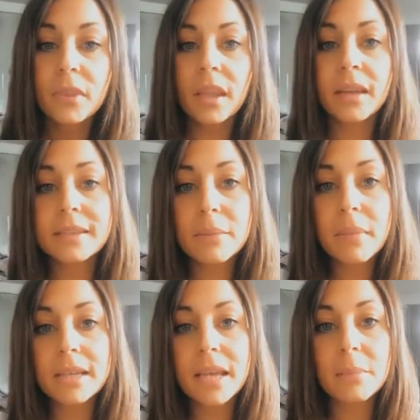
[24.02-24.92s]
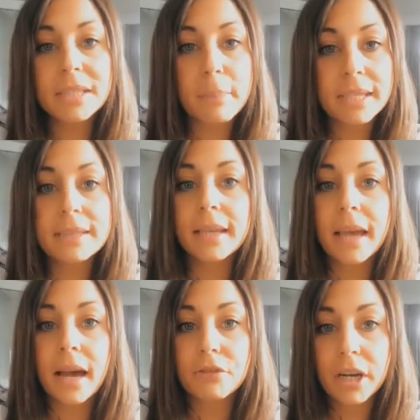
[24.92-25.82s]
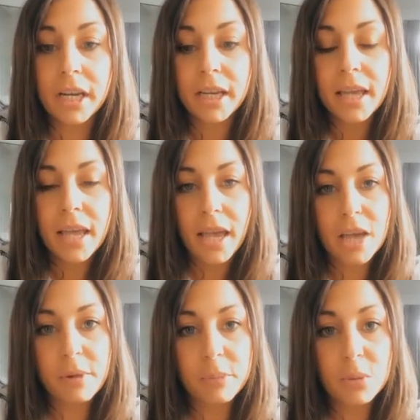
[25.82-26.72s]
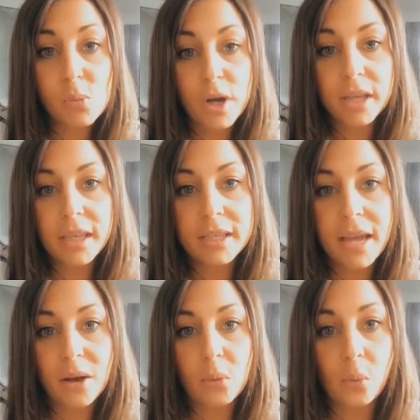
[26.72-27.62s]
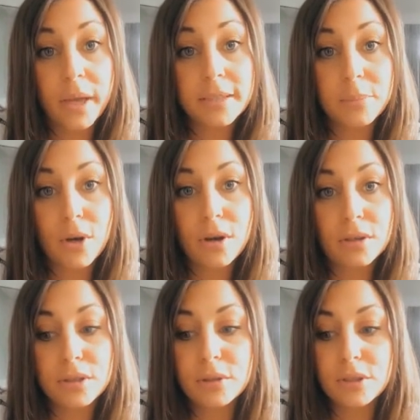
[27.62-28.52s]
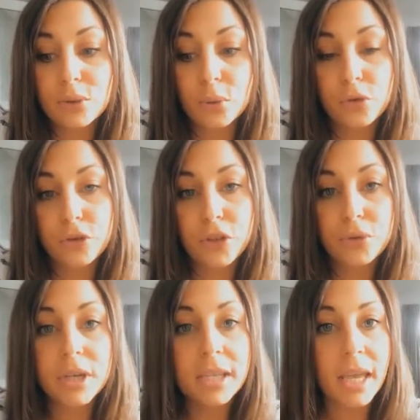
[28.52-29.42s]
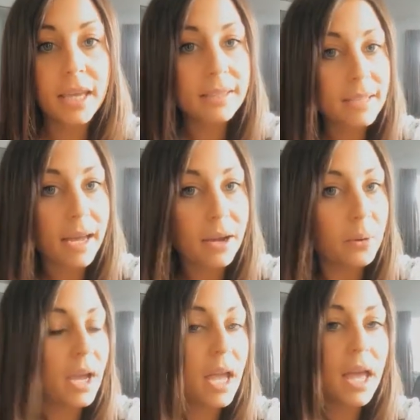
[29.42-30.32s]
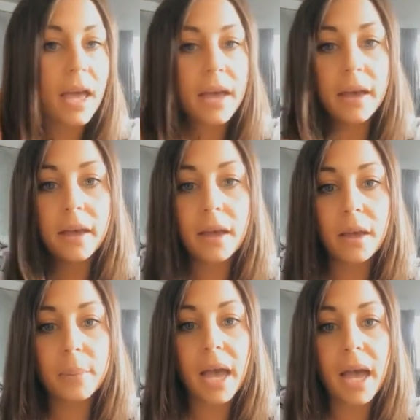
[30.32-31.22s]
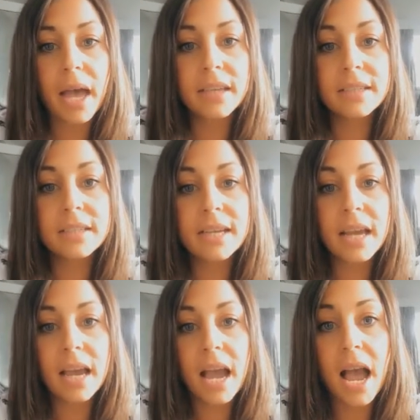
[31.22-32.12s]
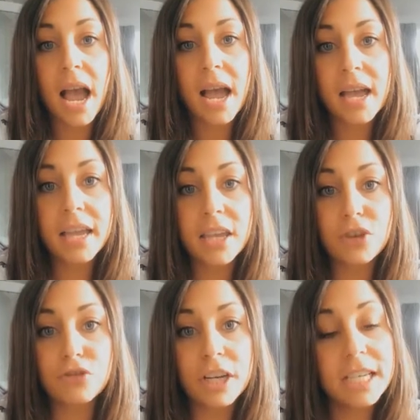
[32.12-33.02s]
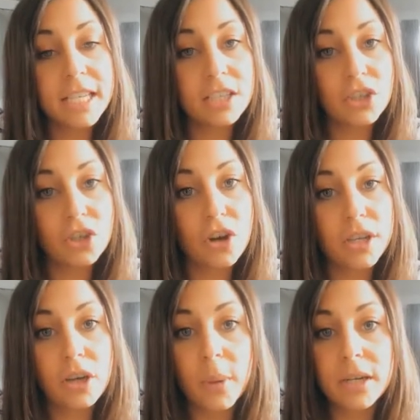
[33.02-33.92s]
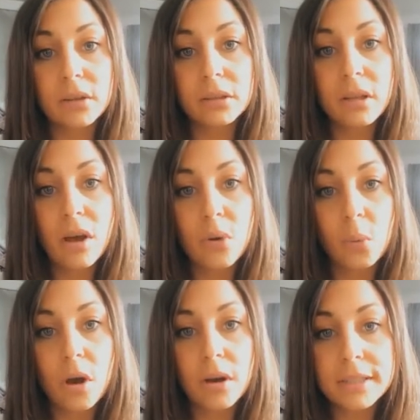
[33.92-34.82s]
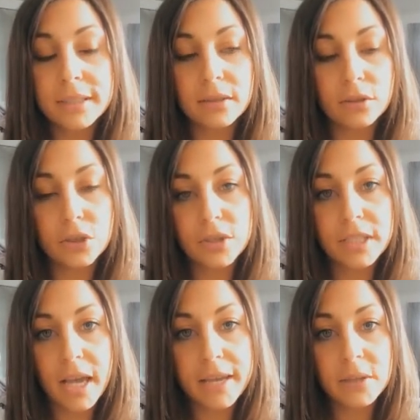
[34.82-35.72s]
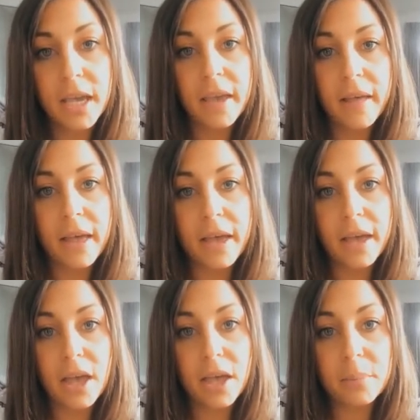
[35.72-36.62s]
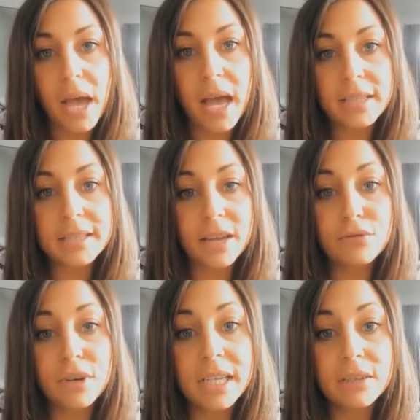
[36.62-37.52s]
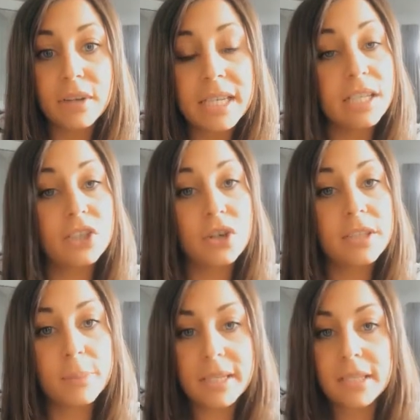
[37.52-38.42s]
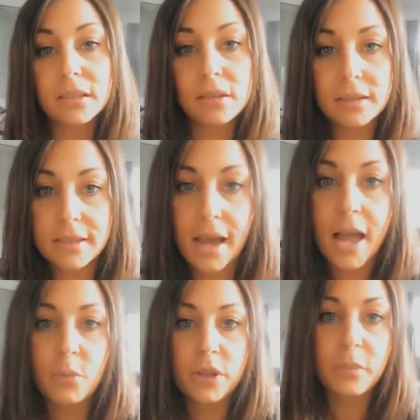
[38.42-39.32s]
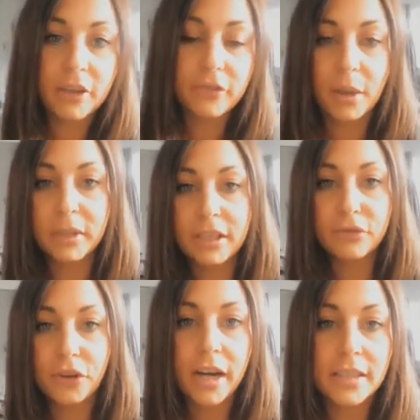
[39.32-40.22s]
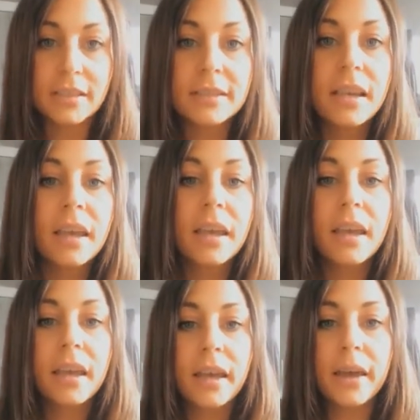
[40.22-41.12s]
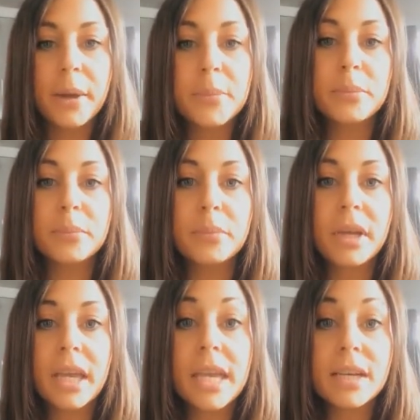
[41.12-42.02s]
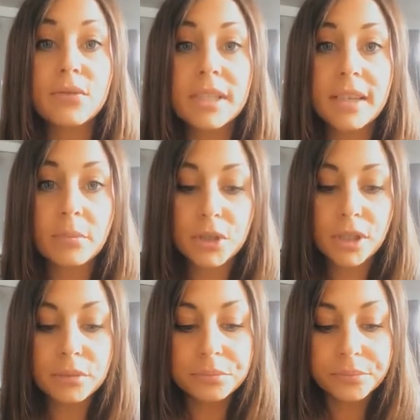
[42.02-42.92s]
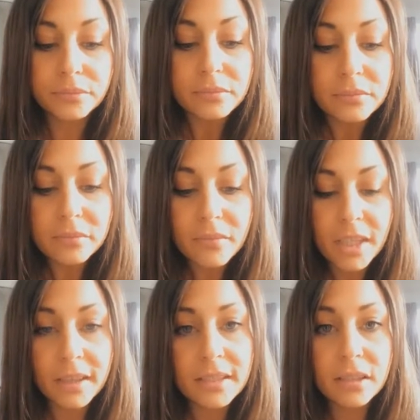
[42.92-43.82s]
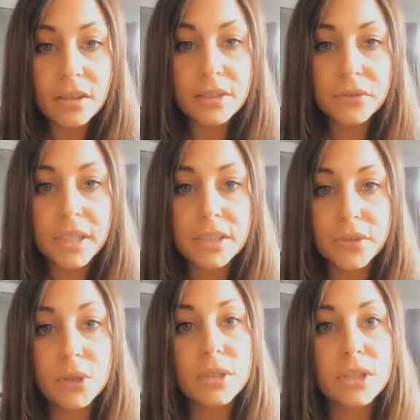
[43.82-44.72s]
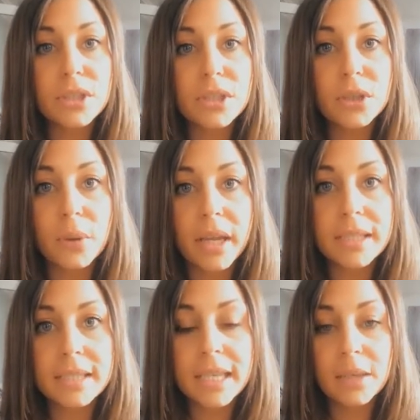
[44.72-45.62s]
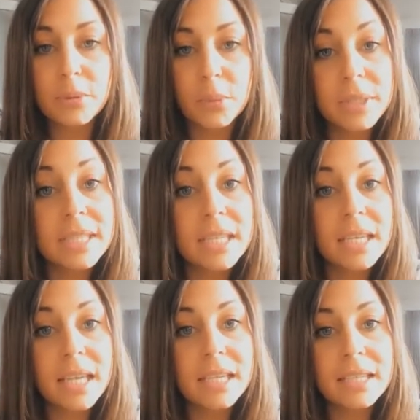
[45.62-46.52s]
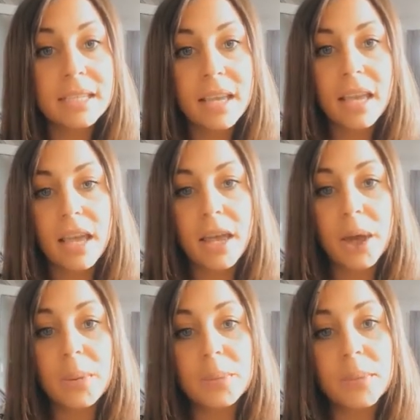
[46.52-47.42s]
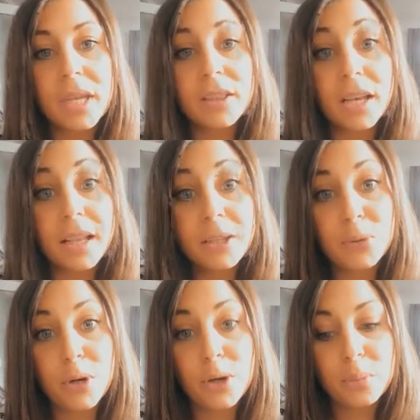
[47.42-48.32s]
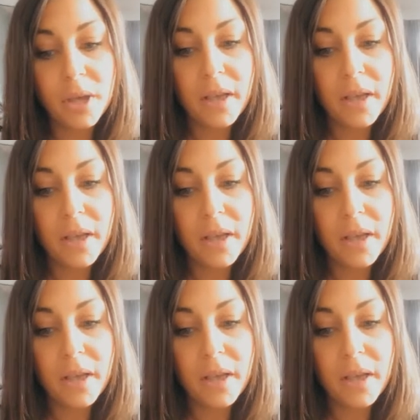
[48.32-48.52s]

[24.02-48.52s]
Like I said, my name is Miss Ciara. I've been working at Westbourne School for 3 years now, and I really enjoy going on long walks in the countryside, and I really, really enjoy spending lots of time with my family and friends. In reception, there's lots of things for you to do and to keep you busy in the classroom.